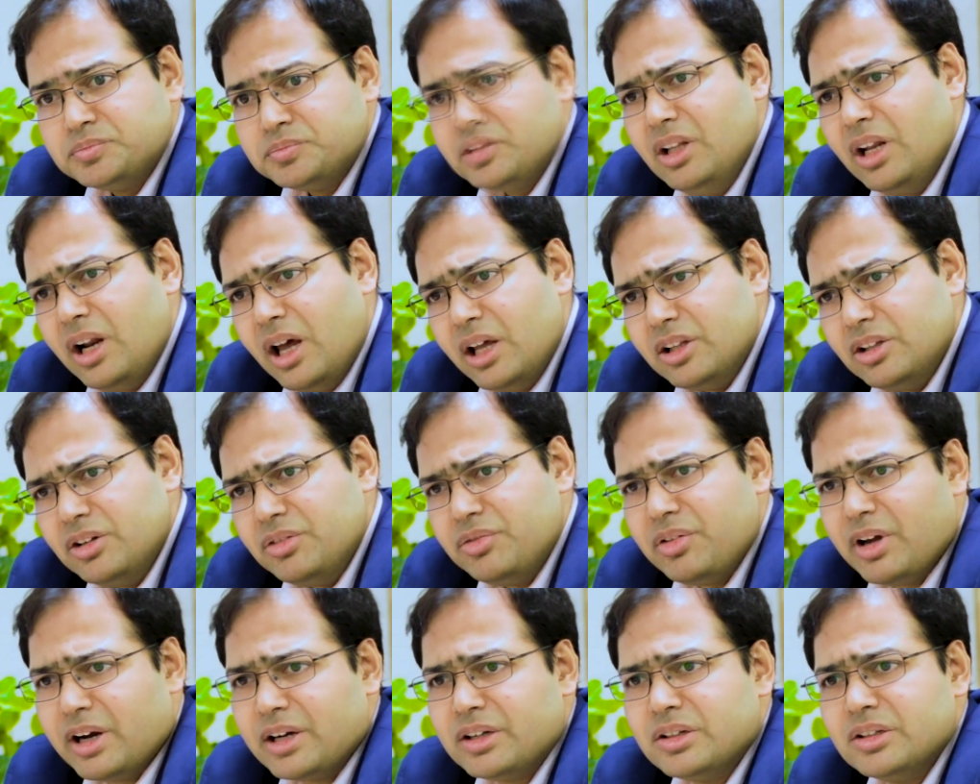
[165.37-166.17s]
There are
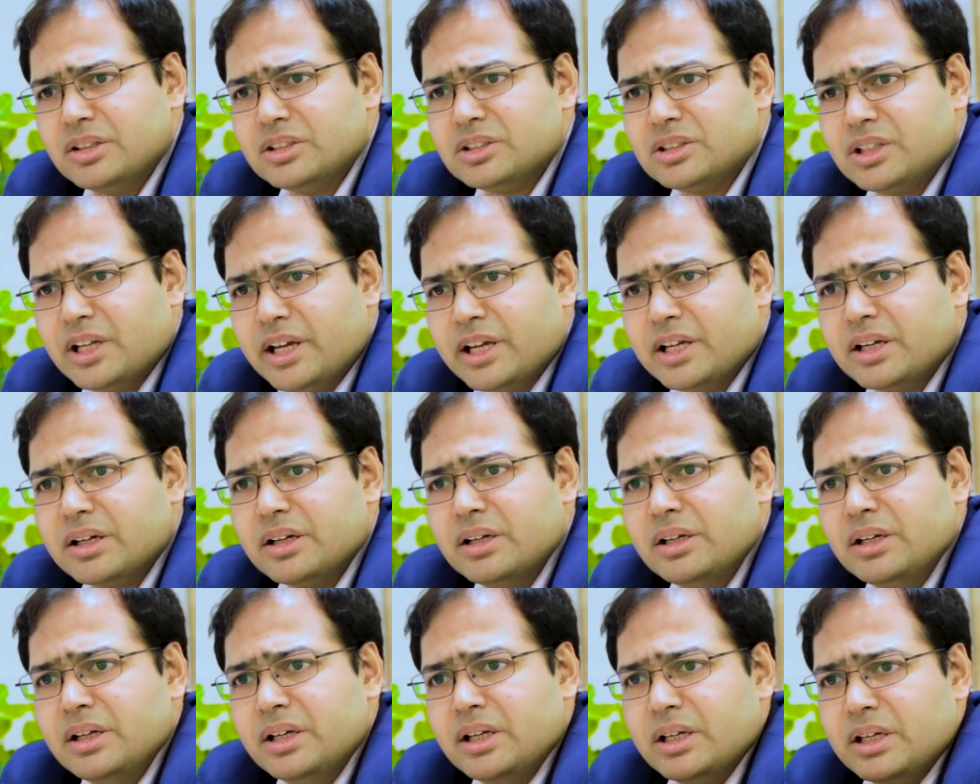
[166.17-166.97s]
other factors, like
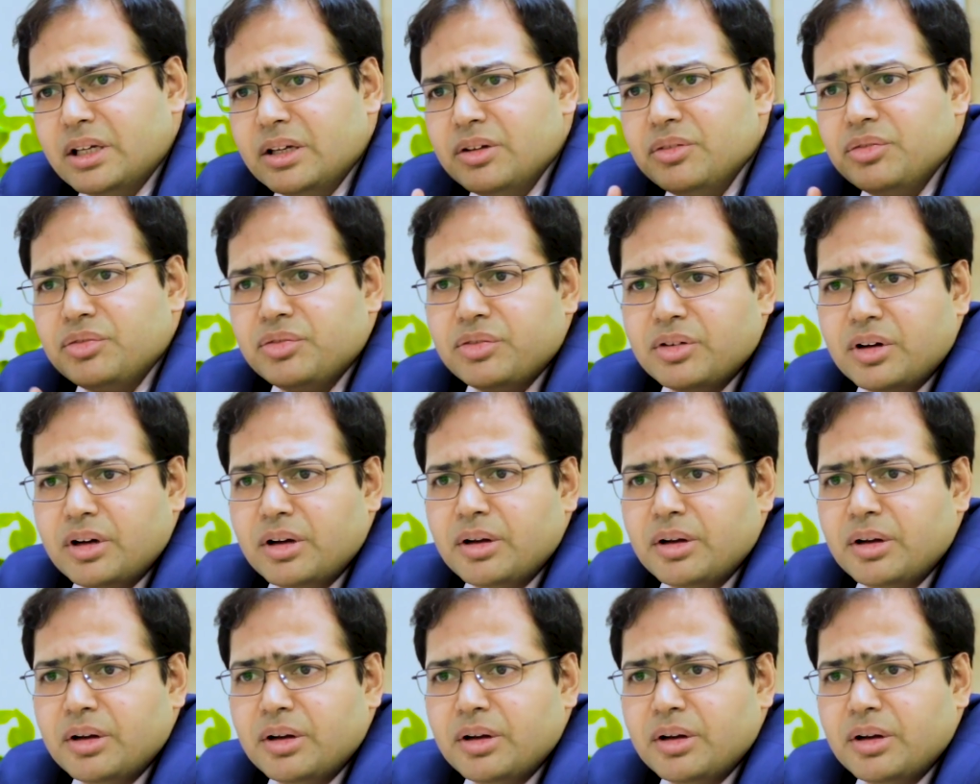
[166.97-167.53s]
if